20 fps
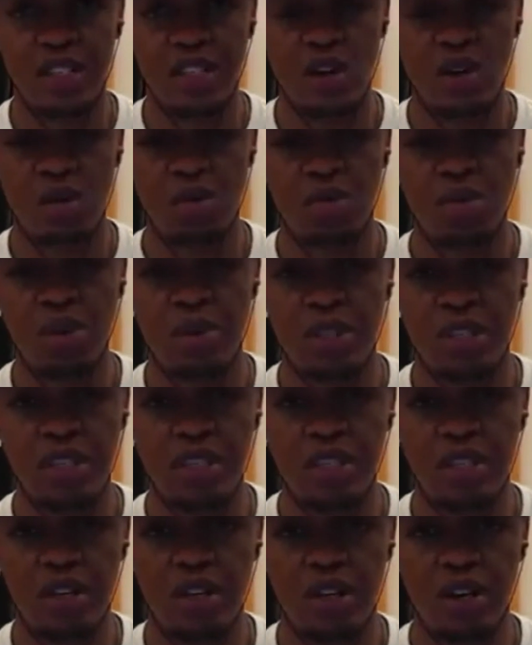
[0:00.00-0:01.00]
Go to
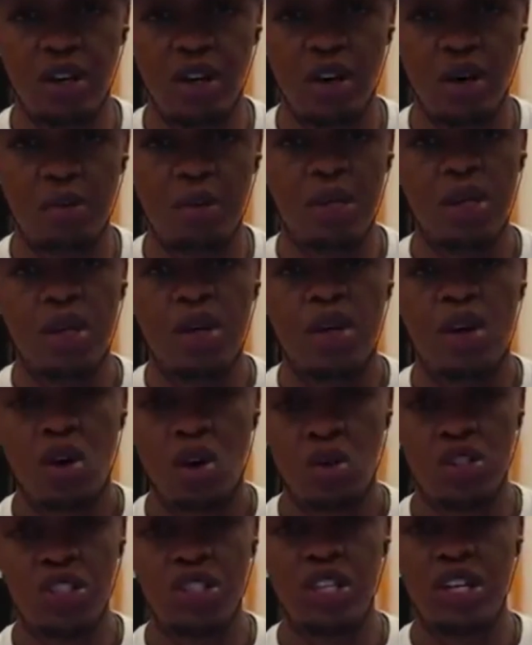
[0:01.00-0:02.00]
PremierLeague.com
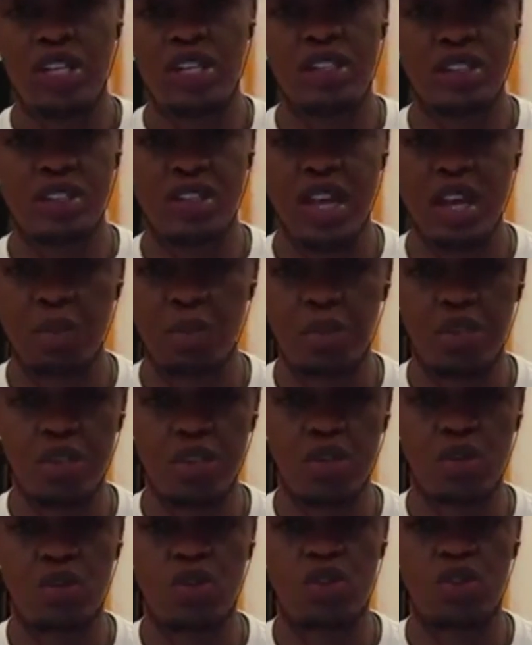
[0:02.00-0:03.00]
or check this
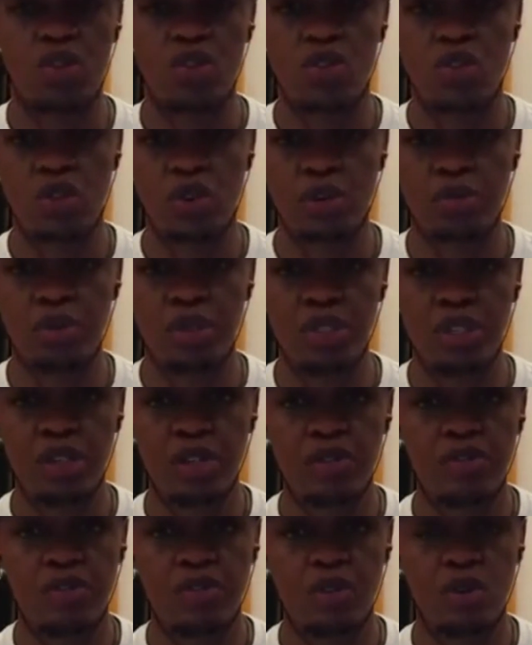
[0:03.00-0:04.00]
episode
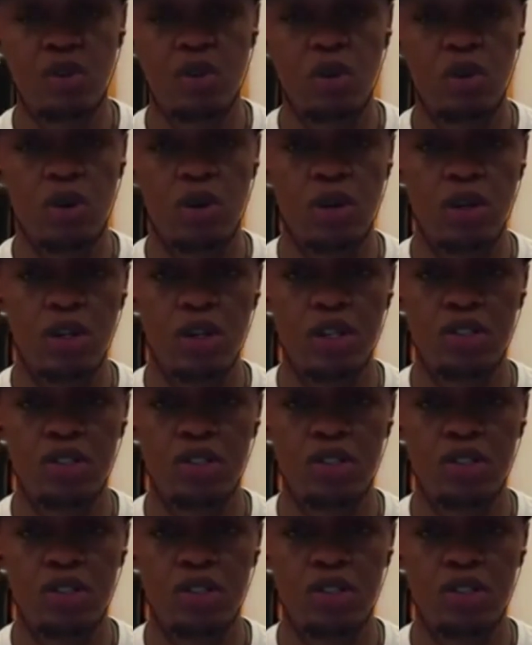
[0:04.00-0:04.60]
description for